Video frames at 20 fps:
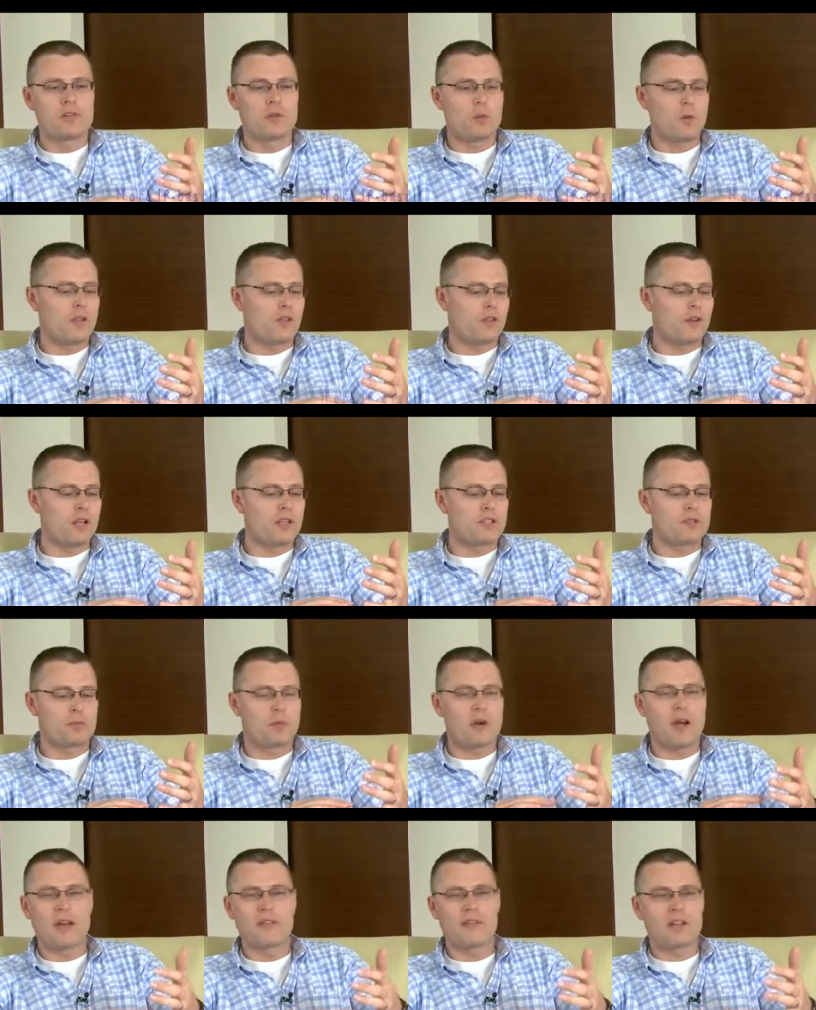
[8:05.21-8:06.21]
So whether it's
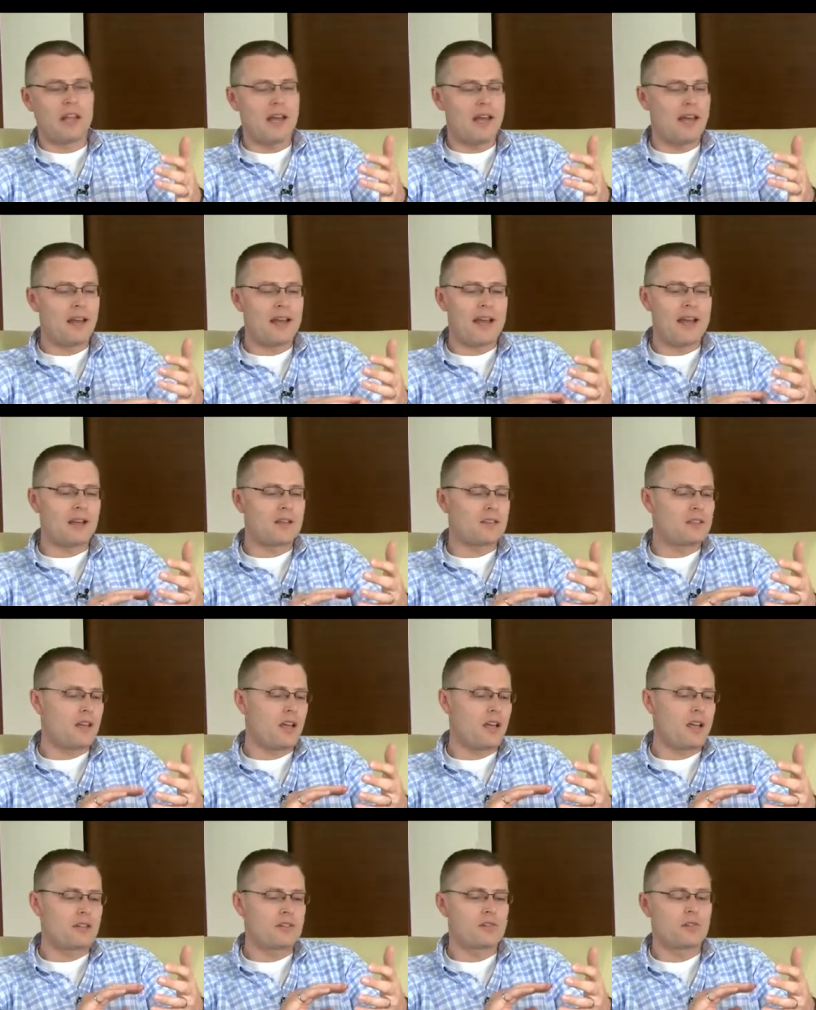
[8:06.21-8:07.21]
private LAN
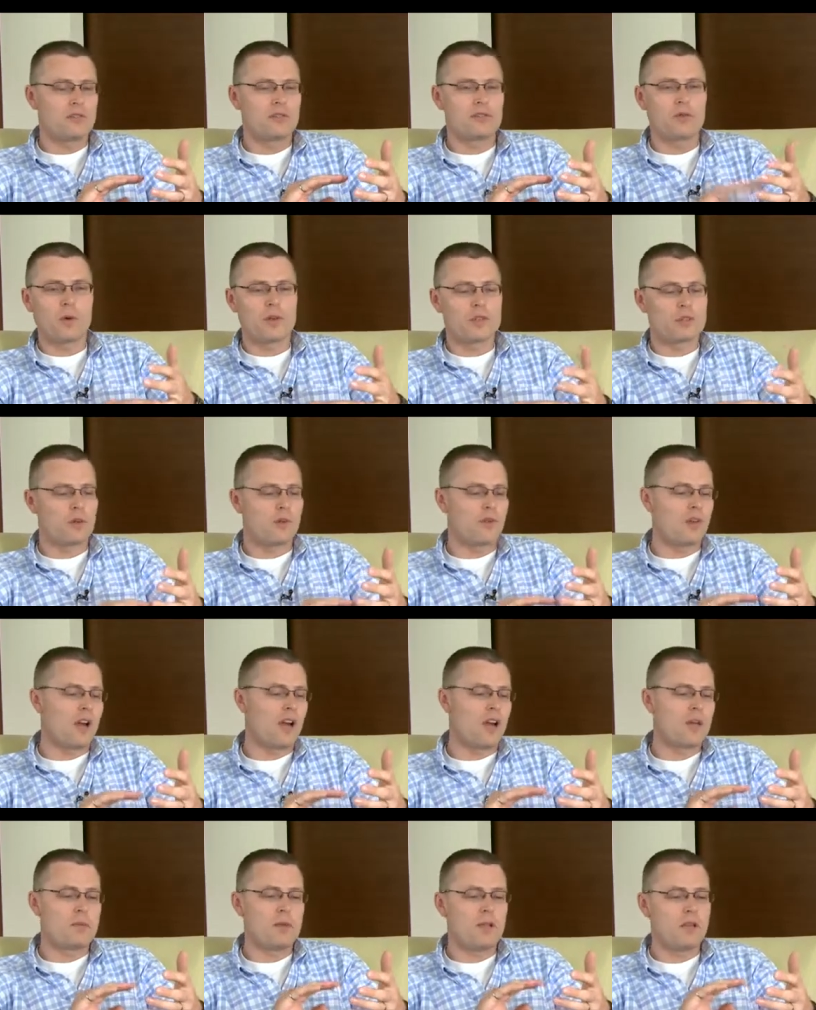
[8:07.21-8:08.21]
access or voice over
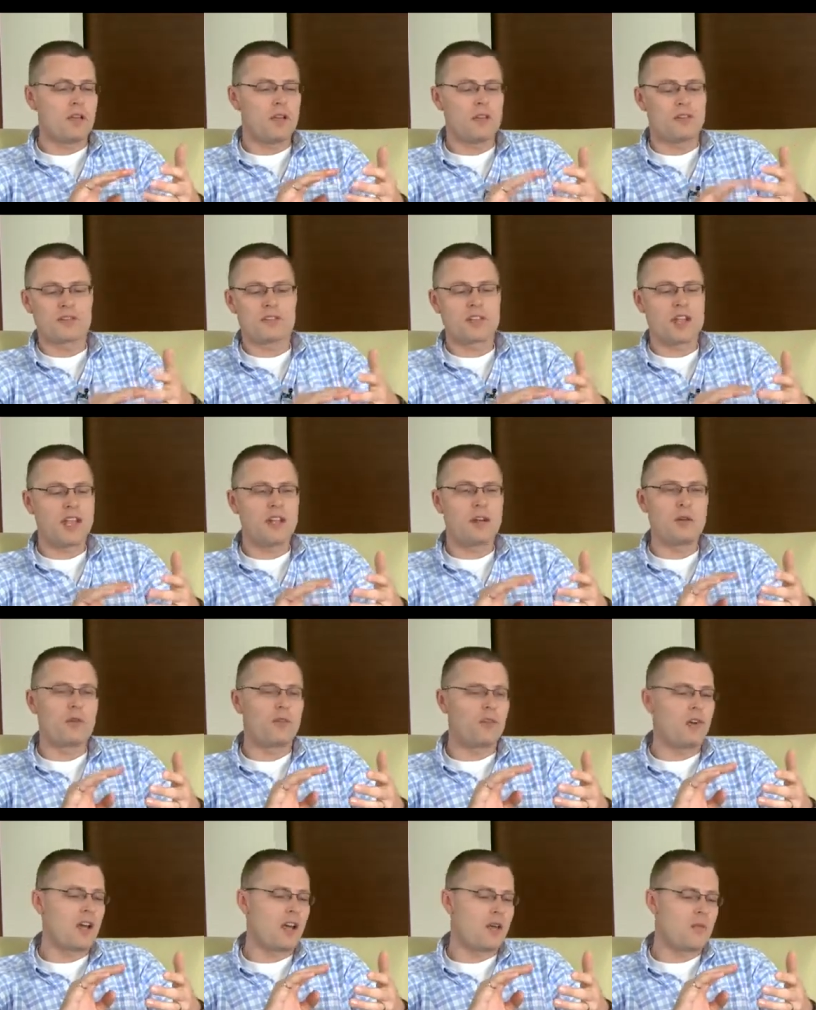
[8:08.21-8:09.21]
IP or SCADA
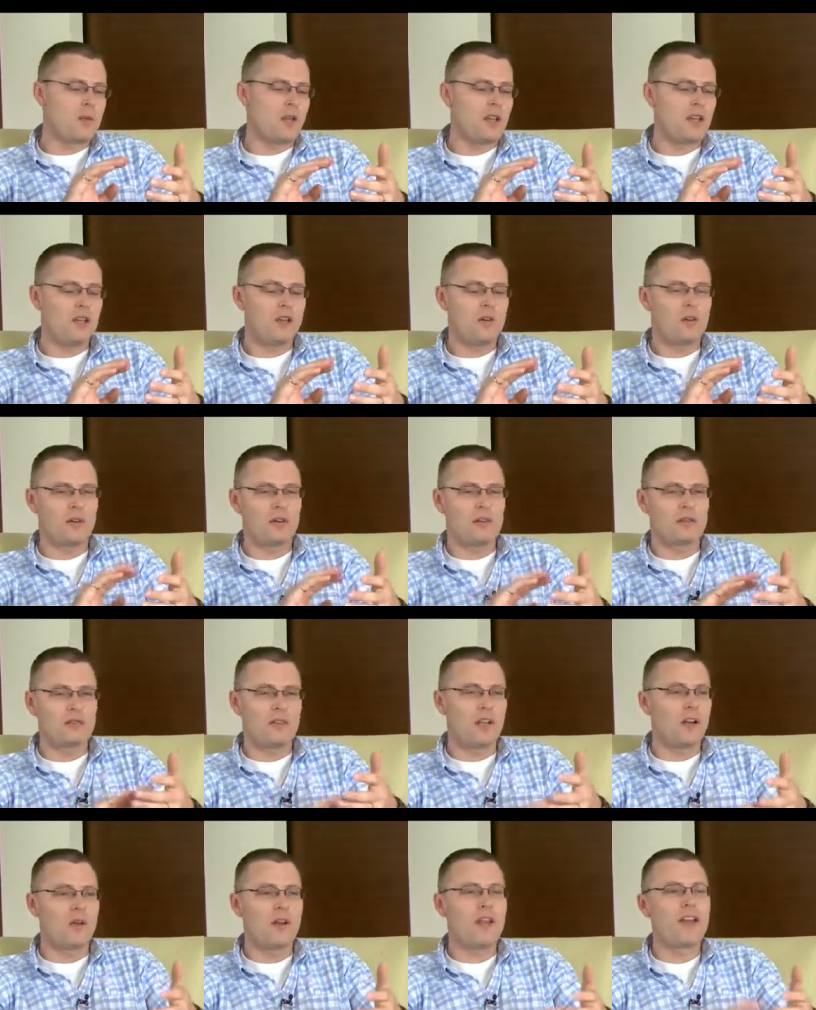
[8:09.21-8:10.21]
over IP or
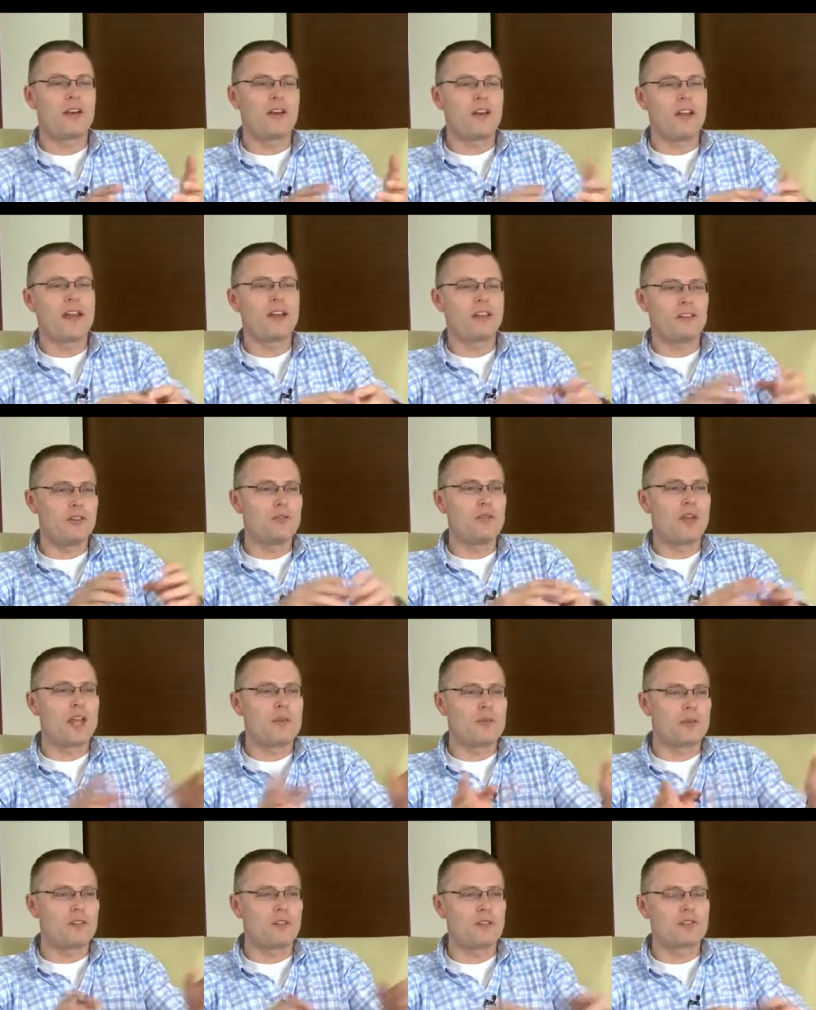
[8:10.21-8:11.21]
internet, you
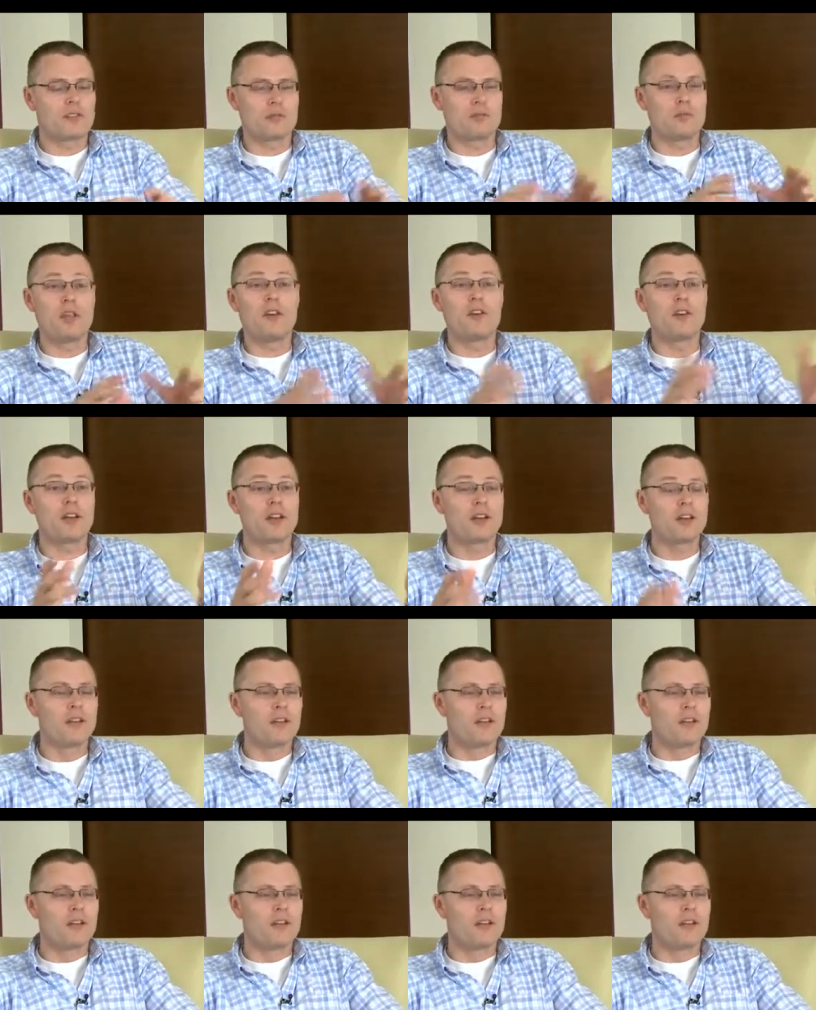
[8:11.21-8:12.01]
name it. There's a metering.